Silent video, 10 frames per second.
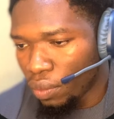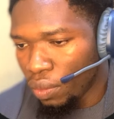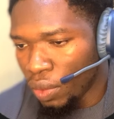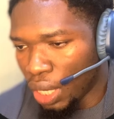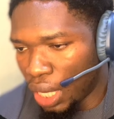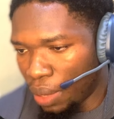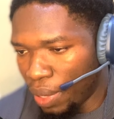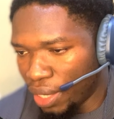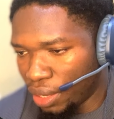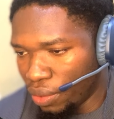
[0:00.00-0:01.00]

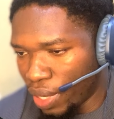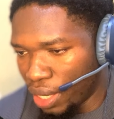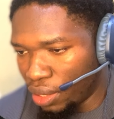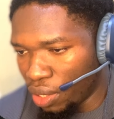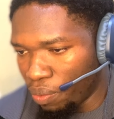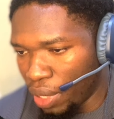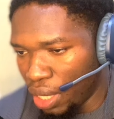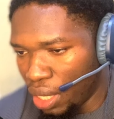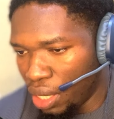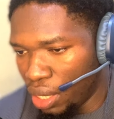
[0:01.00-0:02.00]
Let's see why it's
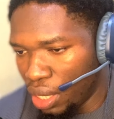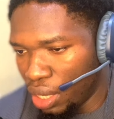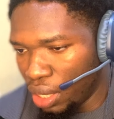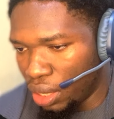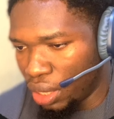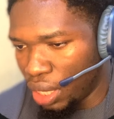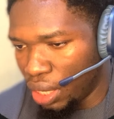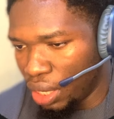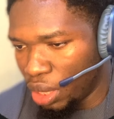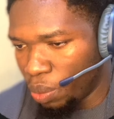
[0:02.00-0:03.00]
complaining. It's saying
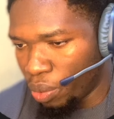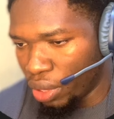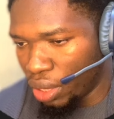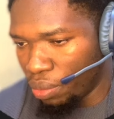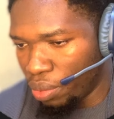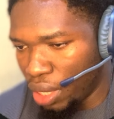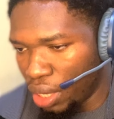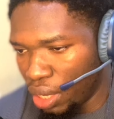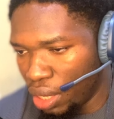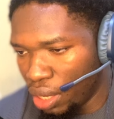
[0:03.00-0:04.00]
it's
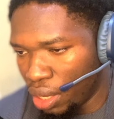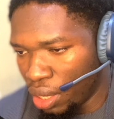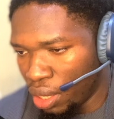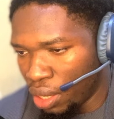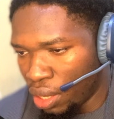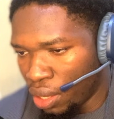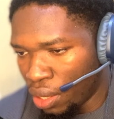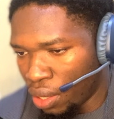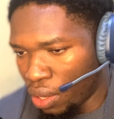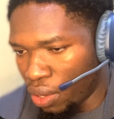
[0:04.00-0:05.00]
possibly
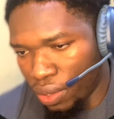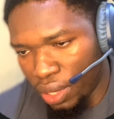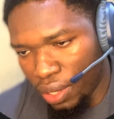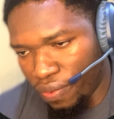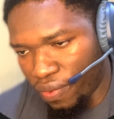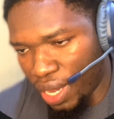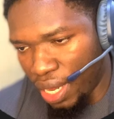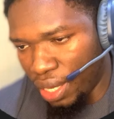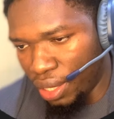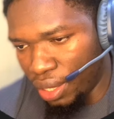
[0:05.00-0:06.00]

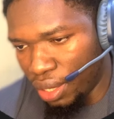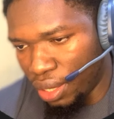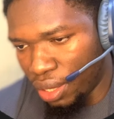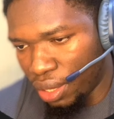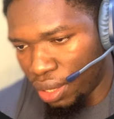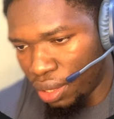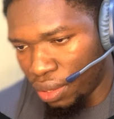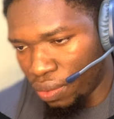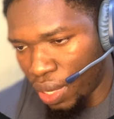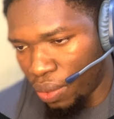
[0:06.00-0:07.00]
undefined.
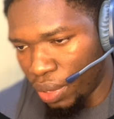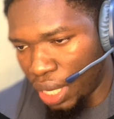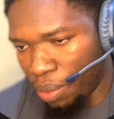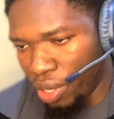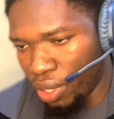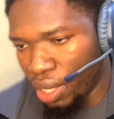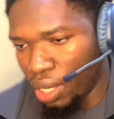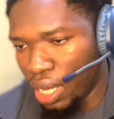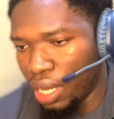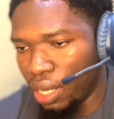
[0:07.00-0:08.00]
Why would that be? Okay,
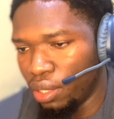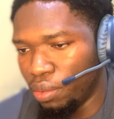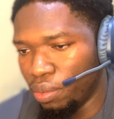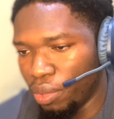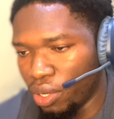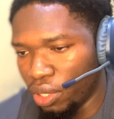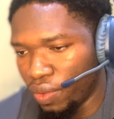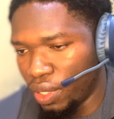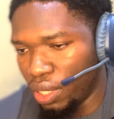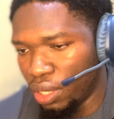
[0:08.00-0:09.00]
yeah, because
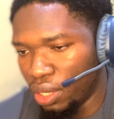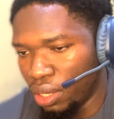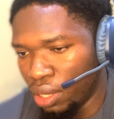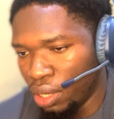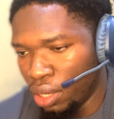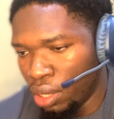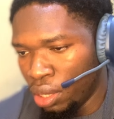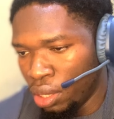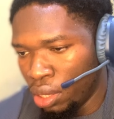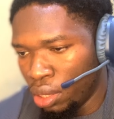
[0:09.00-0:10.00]
of this.
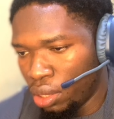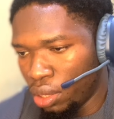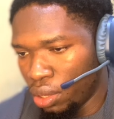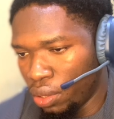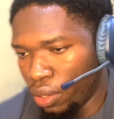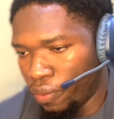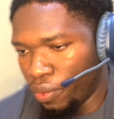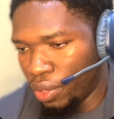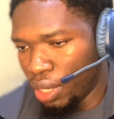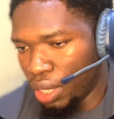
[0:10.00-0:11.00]
So if we
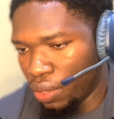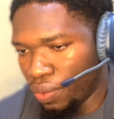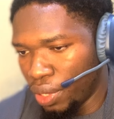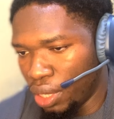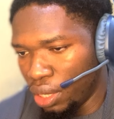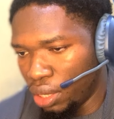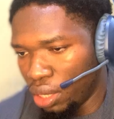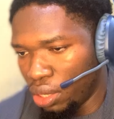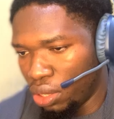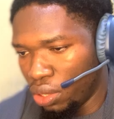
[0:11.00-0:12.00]
take away this,
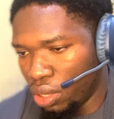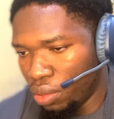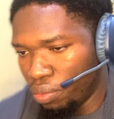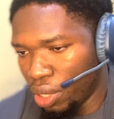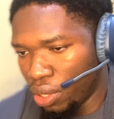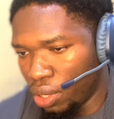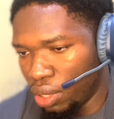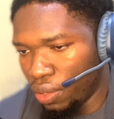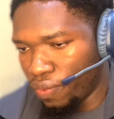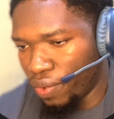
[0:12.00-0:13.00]
it shouldn't be
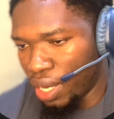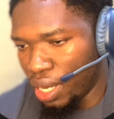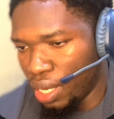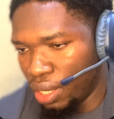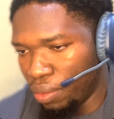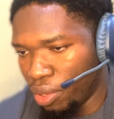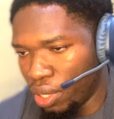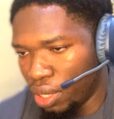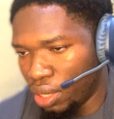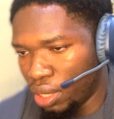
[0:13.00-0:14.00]
undefined, but
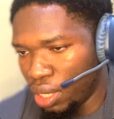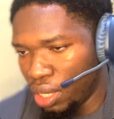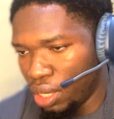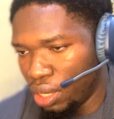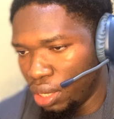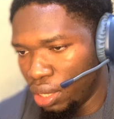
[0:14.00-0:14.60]
it's saying